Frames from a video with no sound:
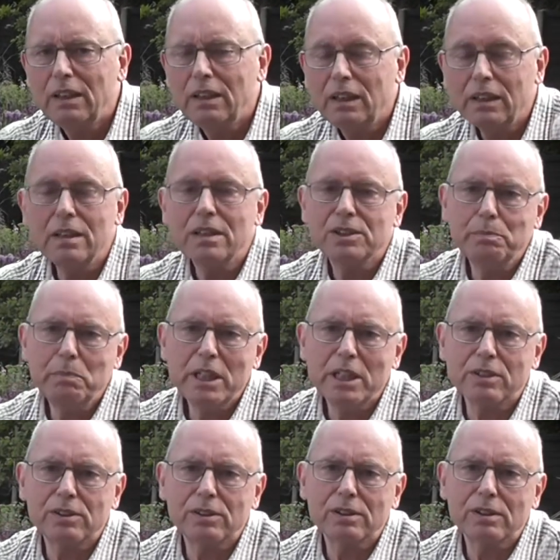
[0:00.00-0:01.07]
It is a
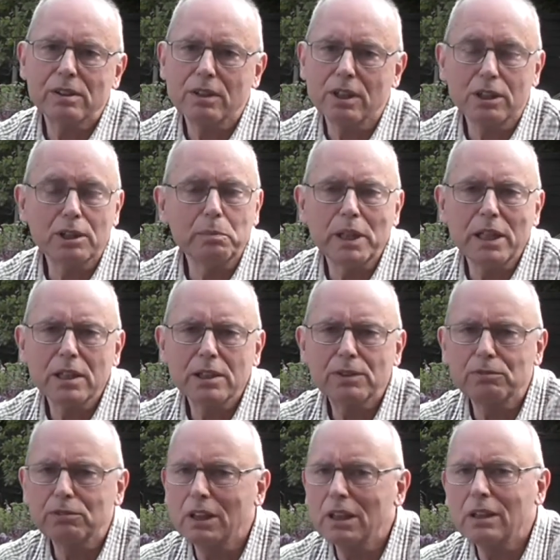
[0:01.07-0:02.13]
mist that appears
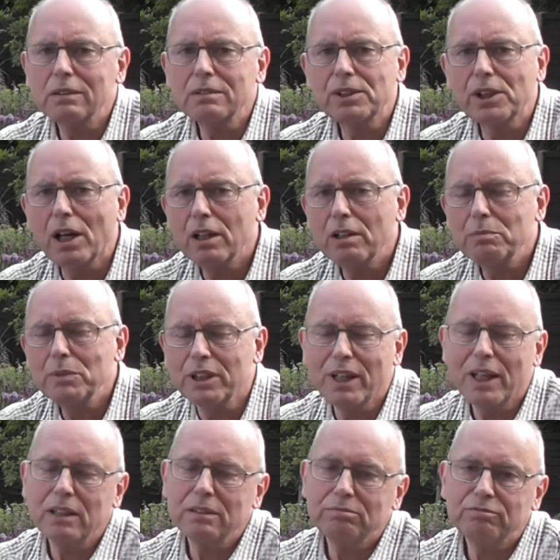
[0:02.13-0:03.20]
for a little time and
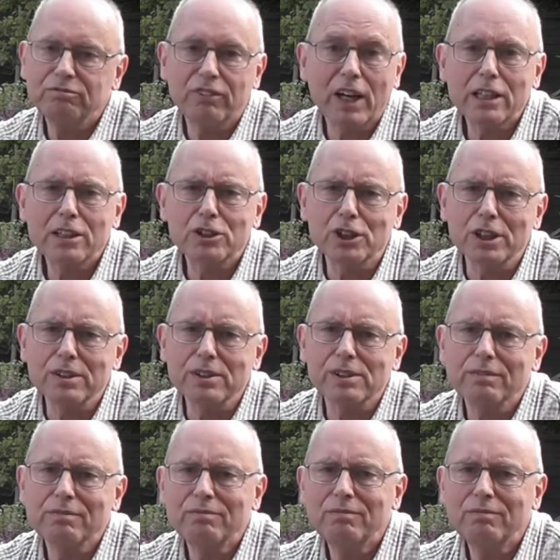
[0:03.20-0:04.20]
then vanishes.